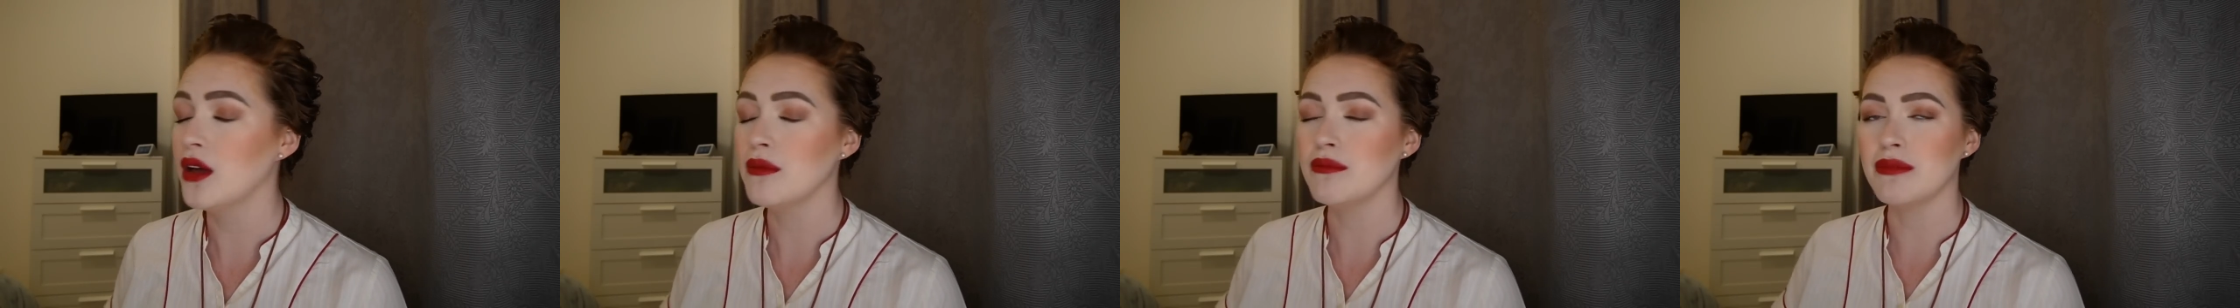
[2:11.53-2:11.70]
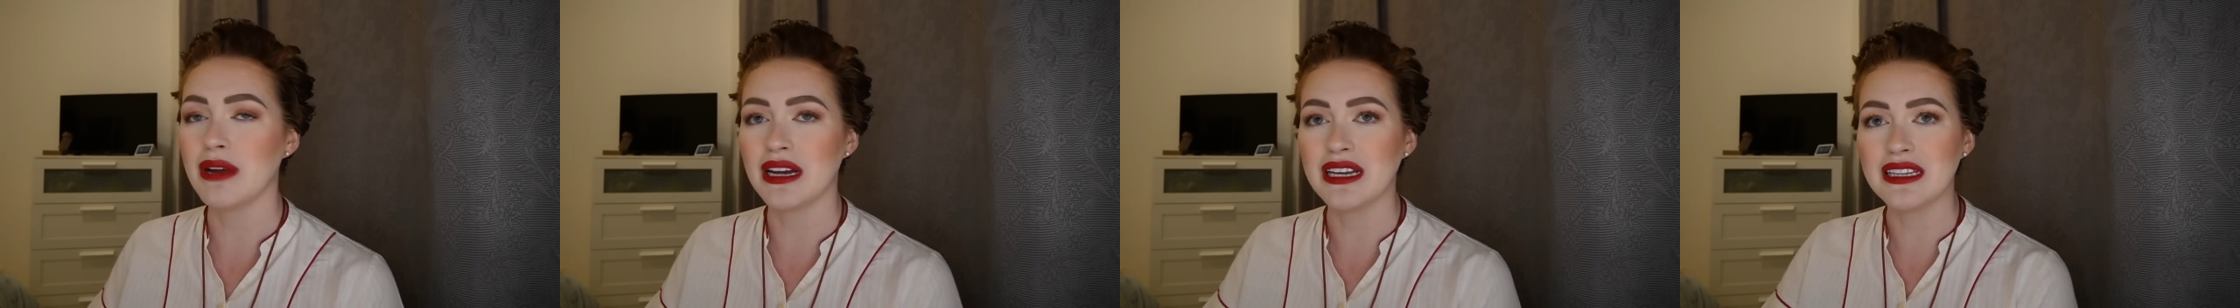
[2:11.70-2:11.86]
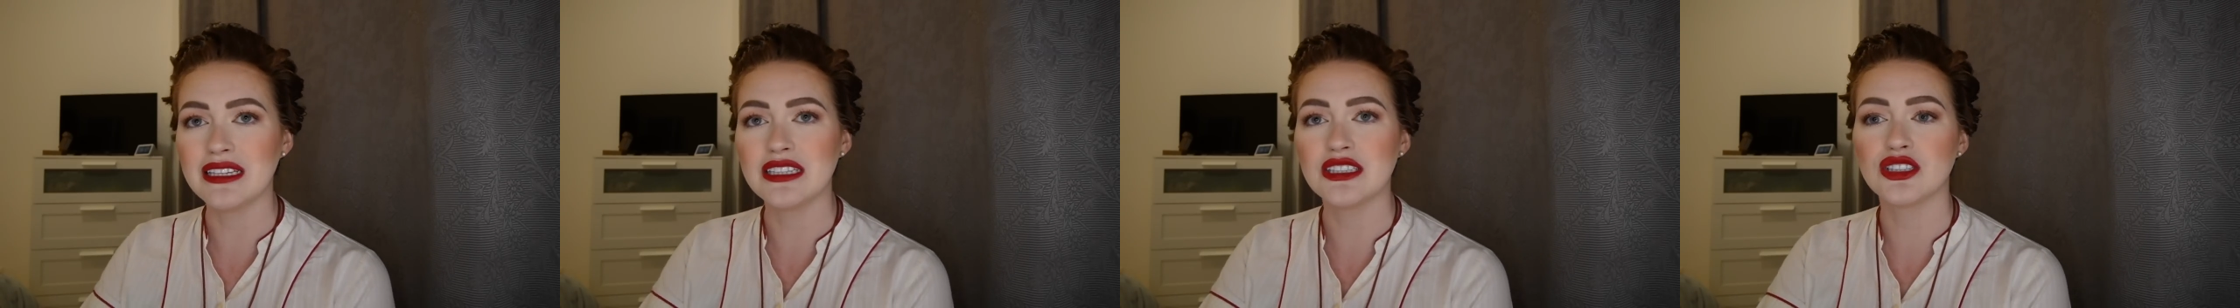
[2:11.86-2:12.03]

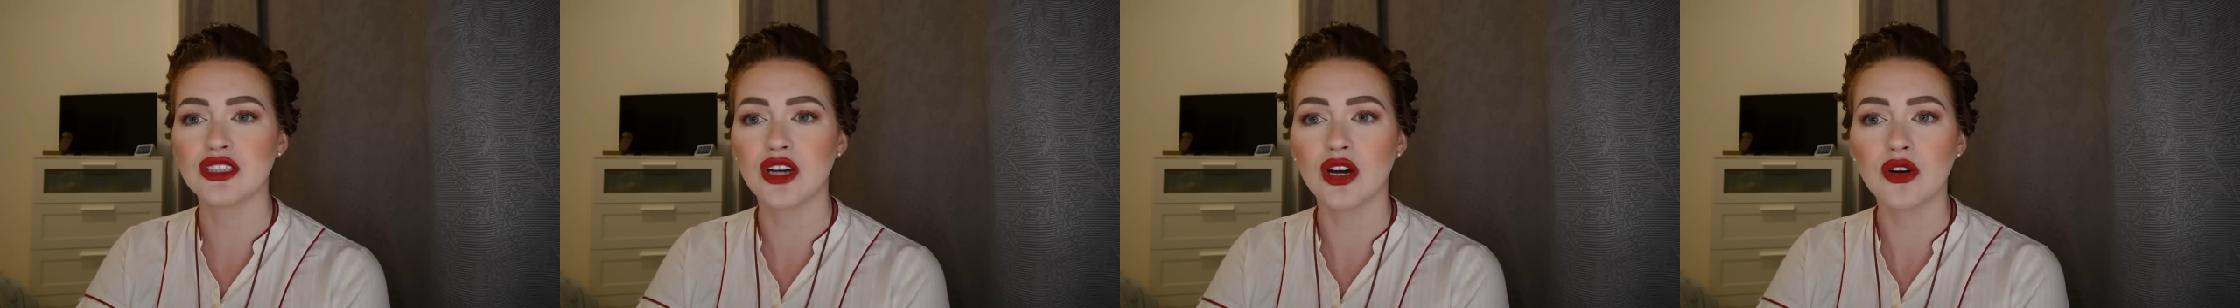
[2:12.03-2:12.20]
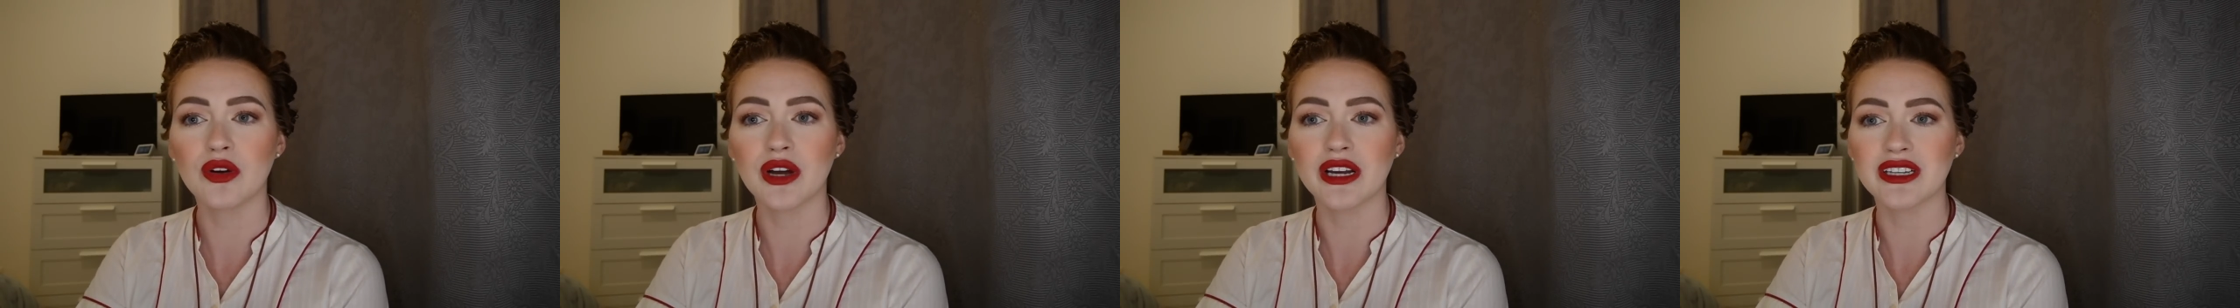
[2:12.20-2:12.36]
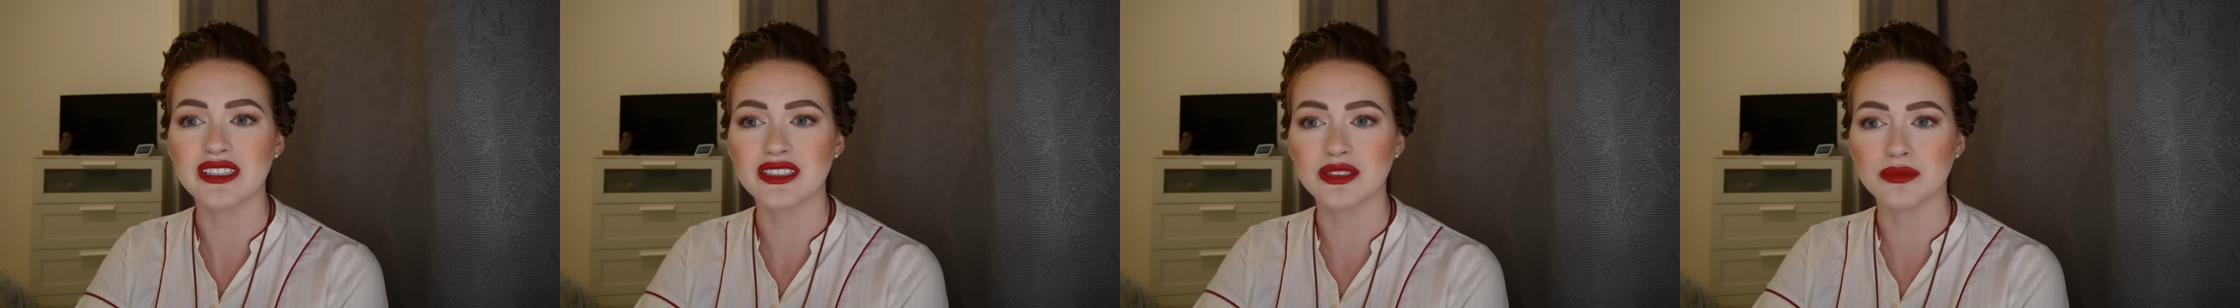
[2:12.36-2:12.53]
Mainly to go
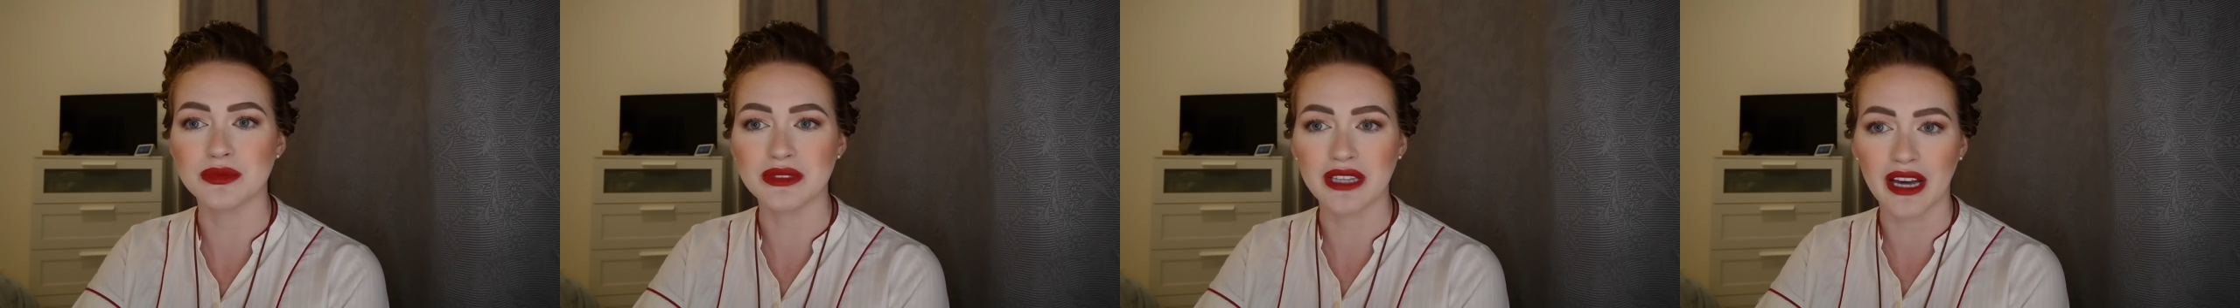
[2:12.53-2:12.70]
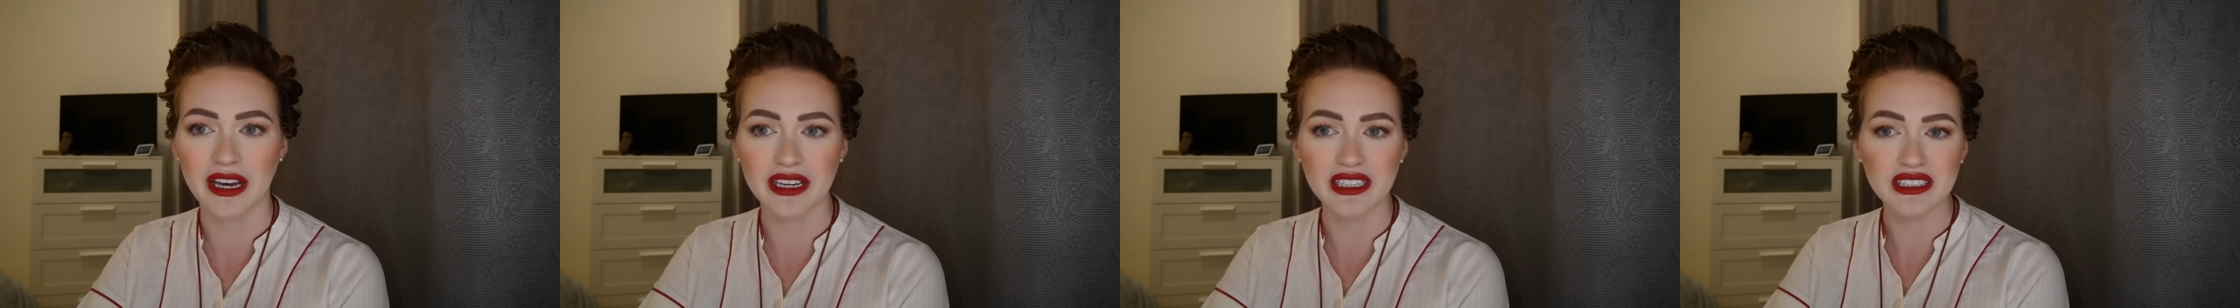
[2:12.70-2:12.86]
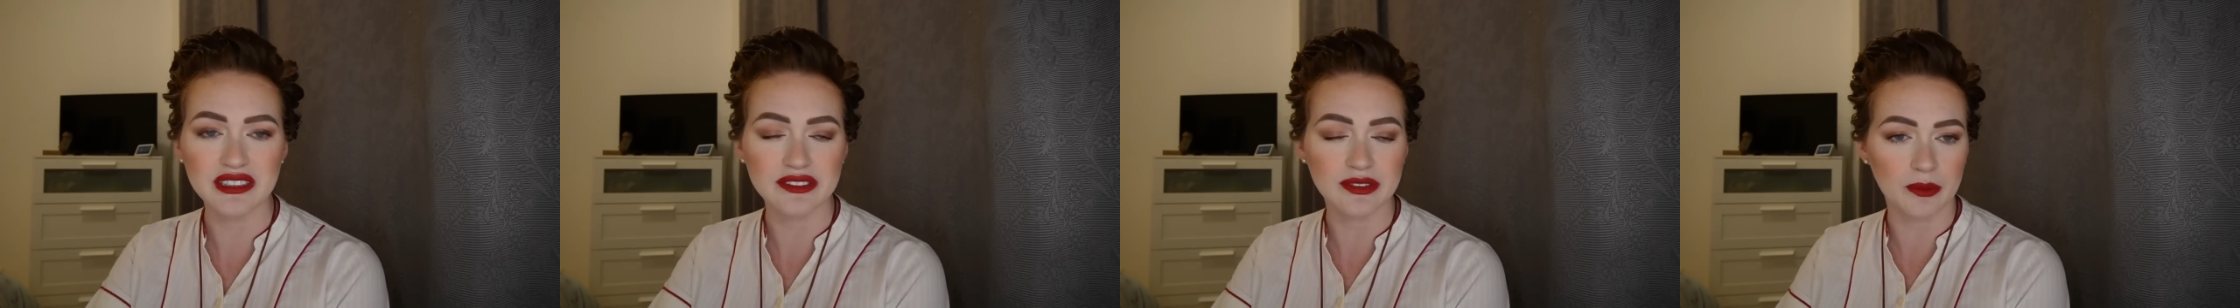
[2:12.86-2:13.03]
get some
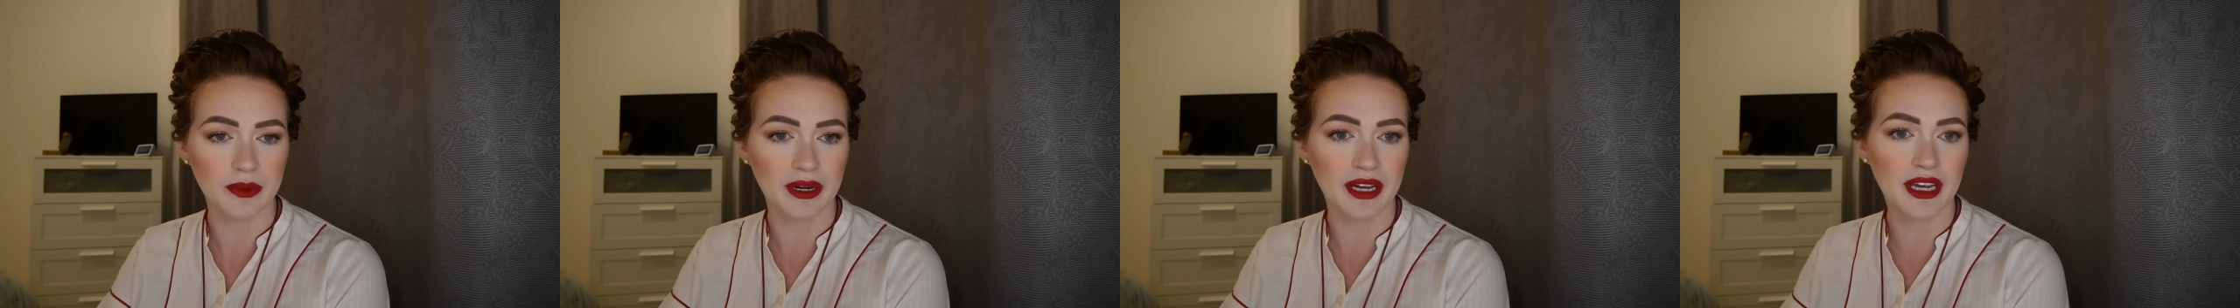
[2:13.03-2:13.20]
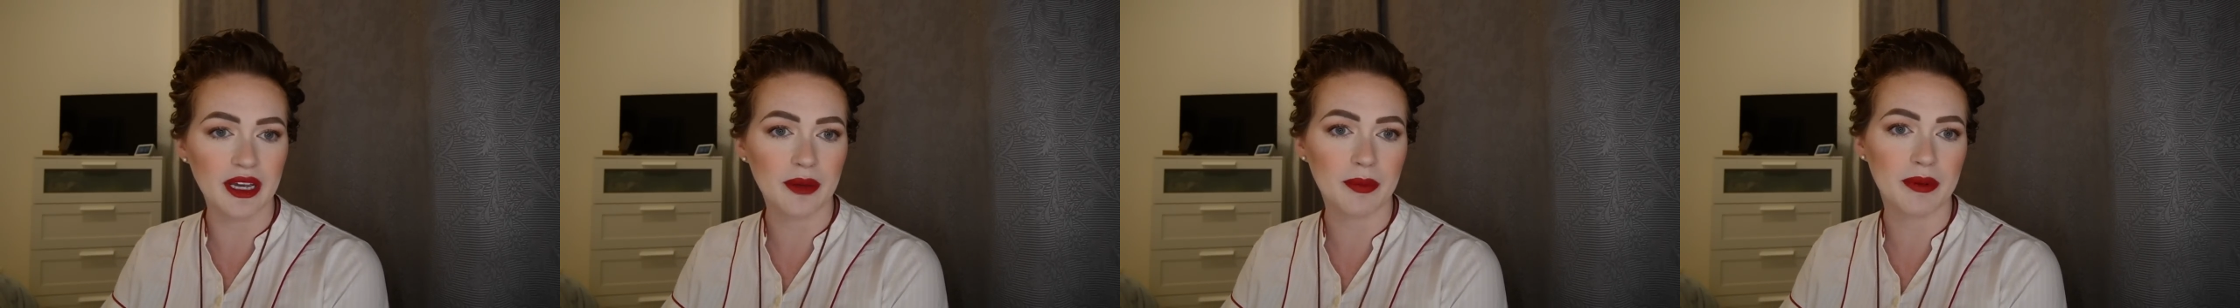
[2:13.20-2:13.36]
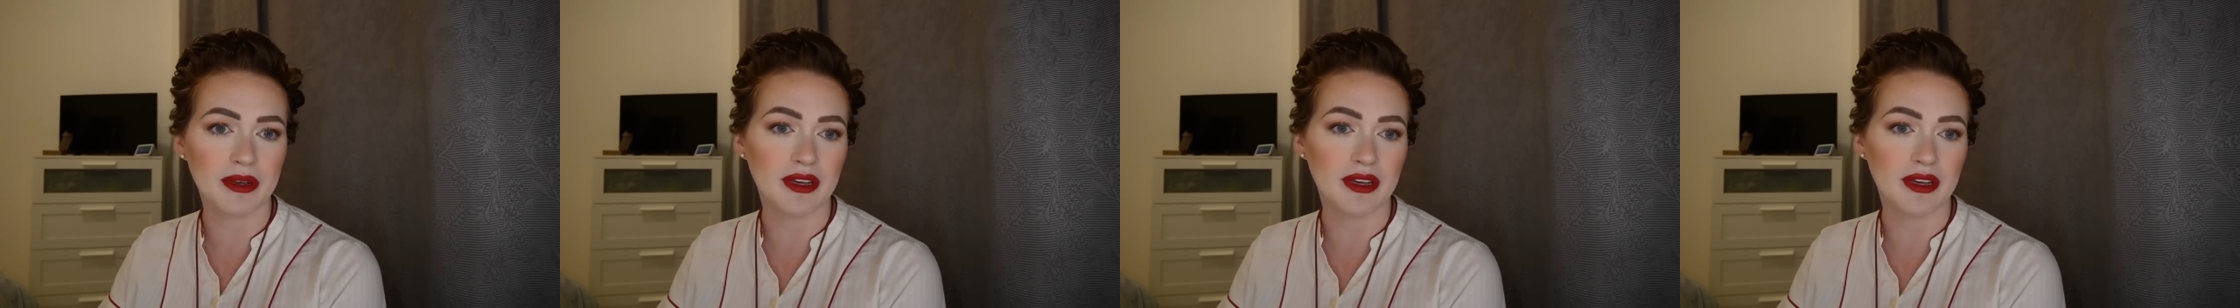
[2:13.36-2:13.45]
tights for work